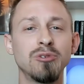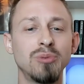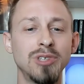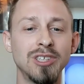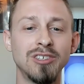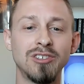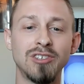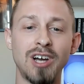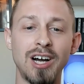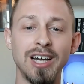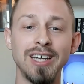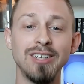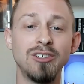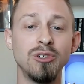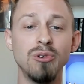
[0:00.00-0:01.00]
were
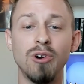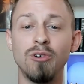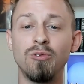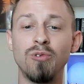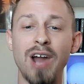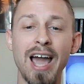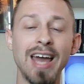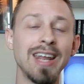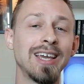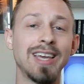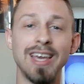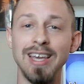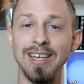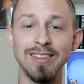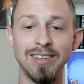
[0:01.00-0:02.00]
designed to
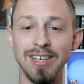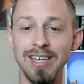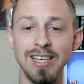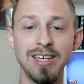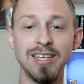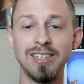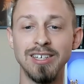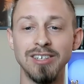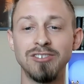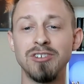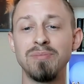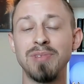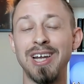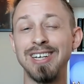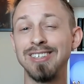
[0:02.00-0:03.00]
eradicate the
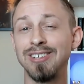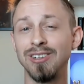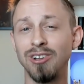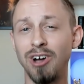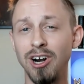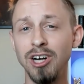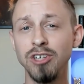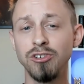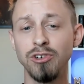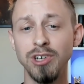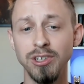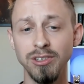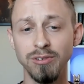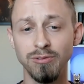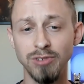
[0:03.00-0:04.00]
egotism that is
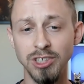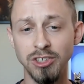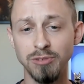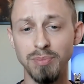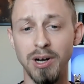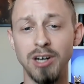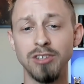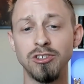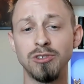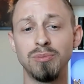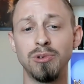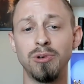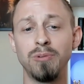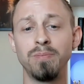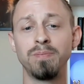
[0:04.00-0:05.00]
largely
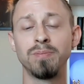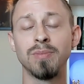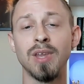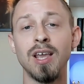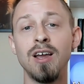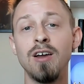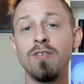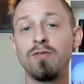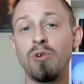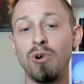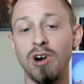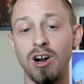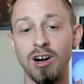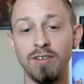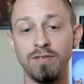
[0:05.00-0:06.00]
responsible
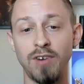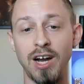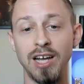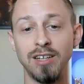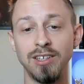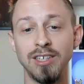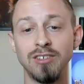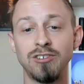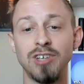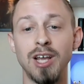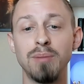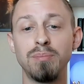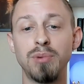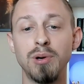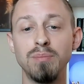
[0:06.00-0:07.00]
for our violence
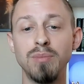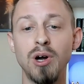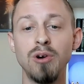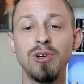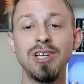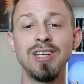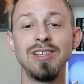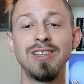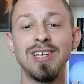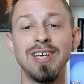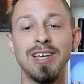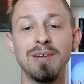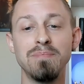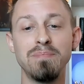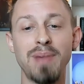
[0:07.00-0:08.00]
and promoted
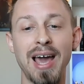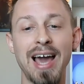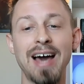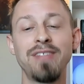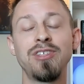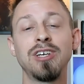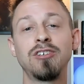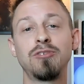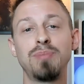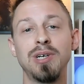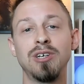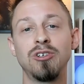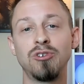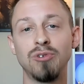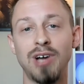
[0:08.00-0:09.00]
the empathic
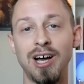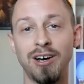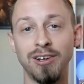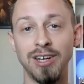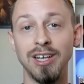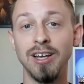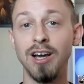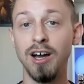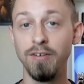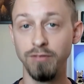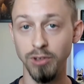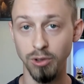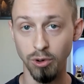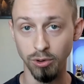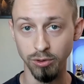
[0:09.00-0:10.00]
spirituality of
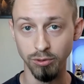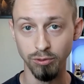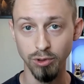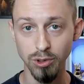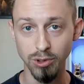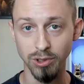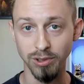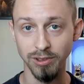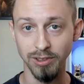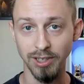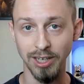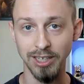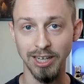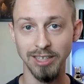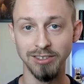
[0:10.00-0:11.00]
the Golden Rule,
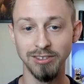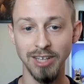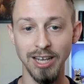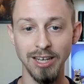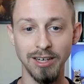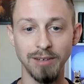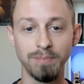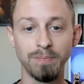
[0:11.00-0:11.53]
like I stated.